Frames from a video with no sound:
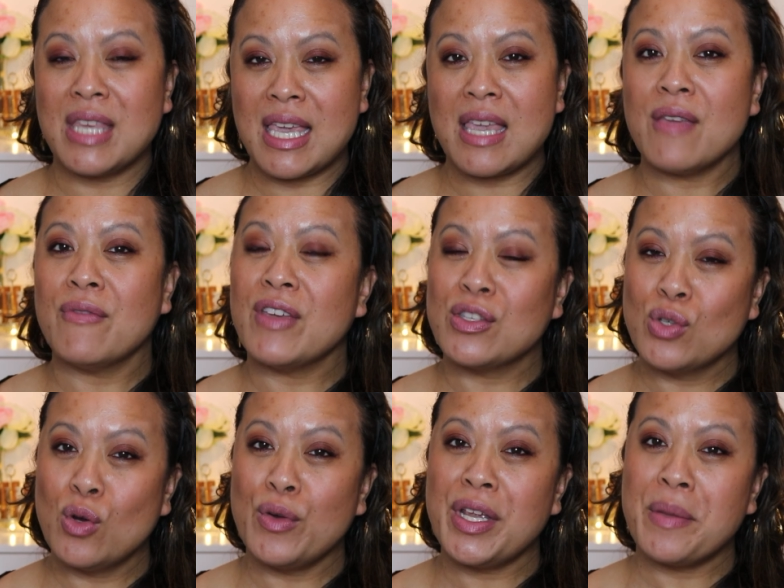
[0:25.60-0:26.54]
the
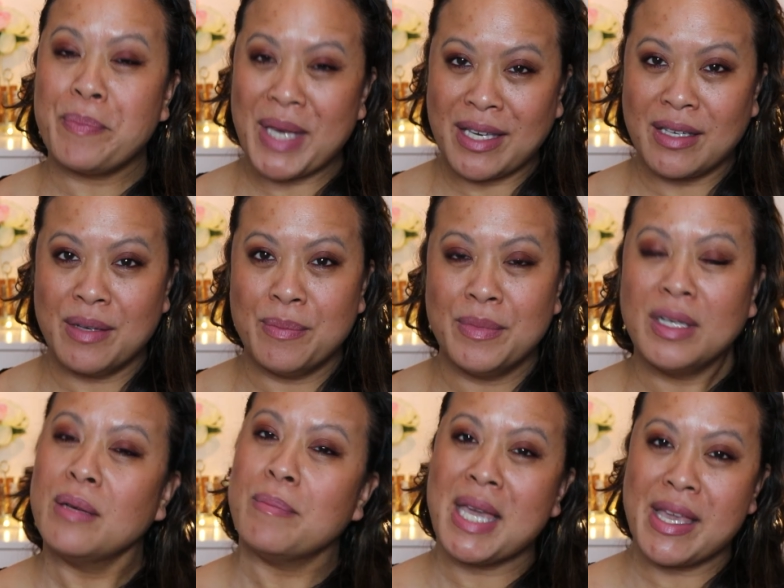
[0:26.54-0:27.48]
Victoria Beckham
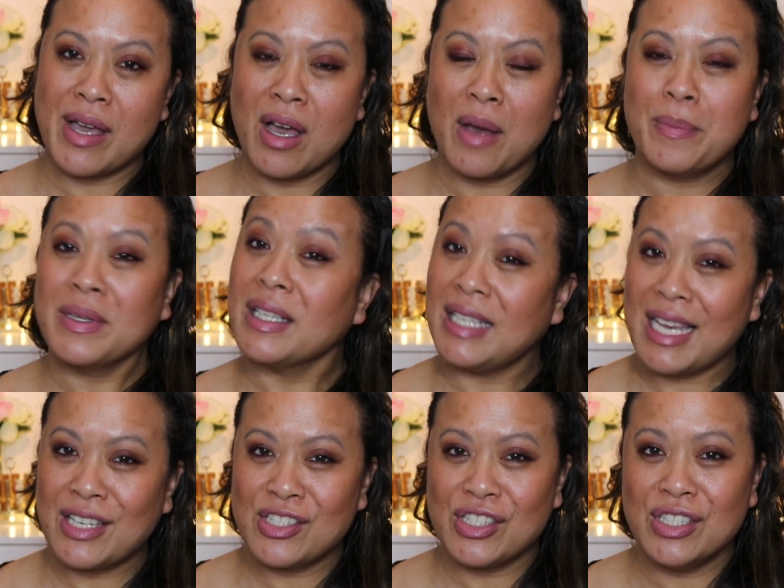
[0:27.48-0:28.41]
makeup
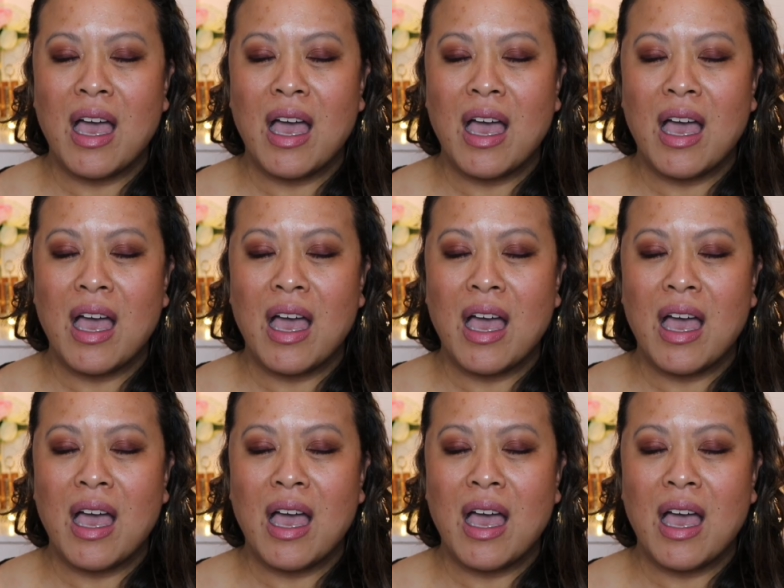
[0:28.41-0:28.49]
collection.